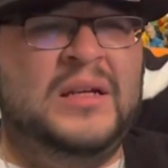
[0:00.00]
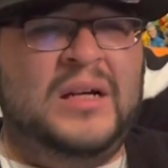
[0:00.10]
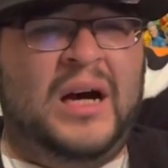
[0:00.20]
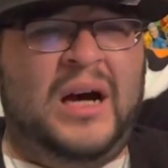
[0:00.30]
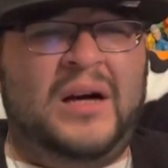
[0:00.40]

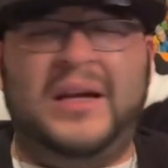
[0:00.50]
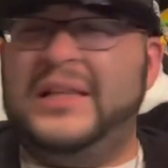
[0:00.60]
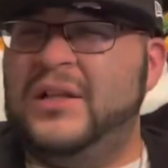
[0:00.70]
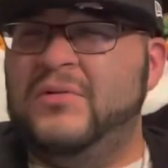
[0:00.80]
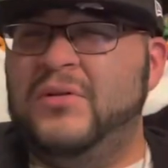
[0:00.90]
Uh, I
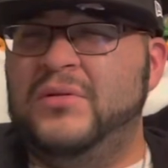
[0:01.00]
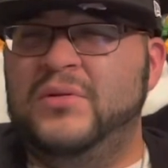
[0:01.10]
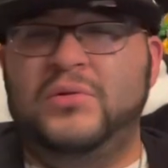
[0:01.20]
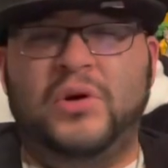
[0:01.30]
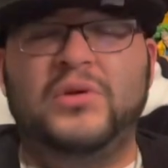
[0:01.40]
think they were
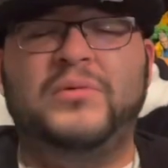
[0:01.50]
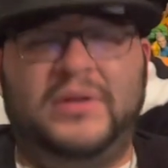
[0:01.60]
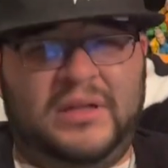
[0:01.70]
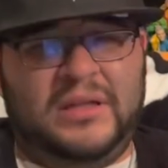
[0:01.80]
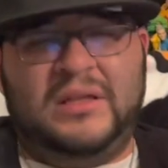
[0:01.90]
no, they
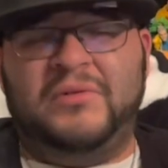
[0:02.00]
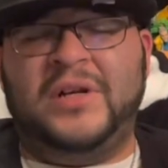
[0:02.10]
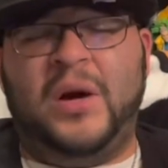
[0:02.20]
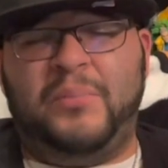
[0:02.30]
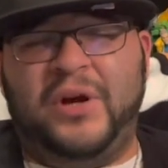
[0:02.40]
were they were
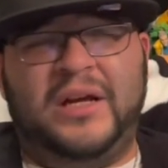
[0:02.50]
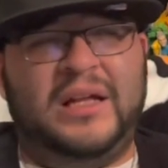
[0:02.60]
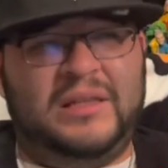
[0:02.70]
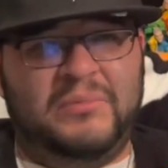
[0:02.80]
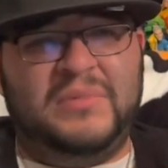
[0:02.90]
not on break. I,
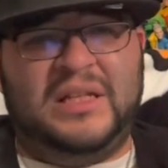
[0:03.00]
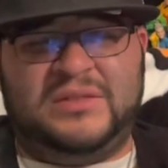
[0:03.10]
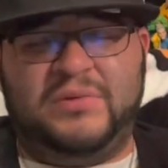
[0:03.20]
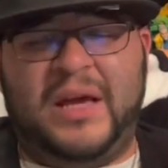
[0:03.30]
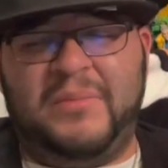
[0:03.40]
uh, this
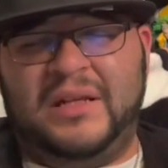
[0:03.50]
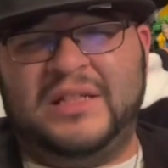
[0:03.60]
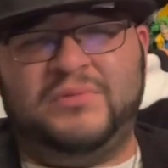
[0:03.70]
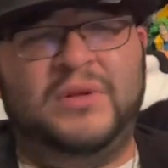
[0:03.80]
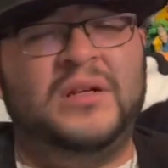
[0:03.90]
came out
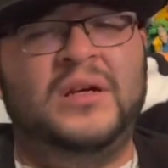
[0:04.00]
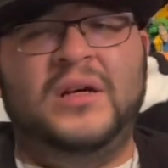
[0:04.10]
last week.